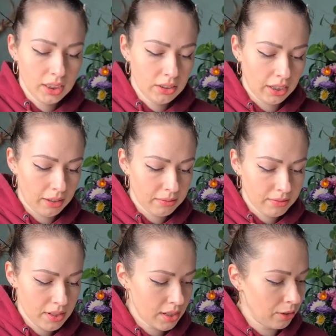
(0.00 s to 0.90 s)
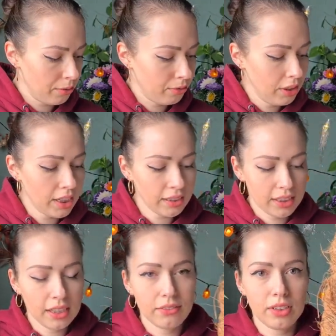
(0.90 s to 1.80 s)
Okay, so we are
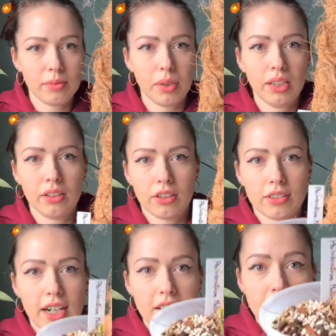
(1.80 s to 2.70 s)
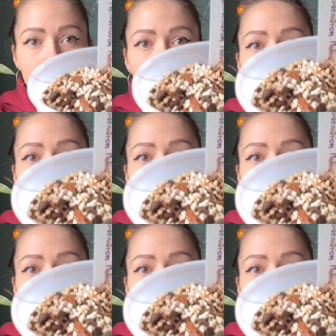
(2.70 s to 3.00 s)
done with melanocrysum.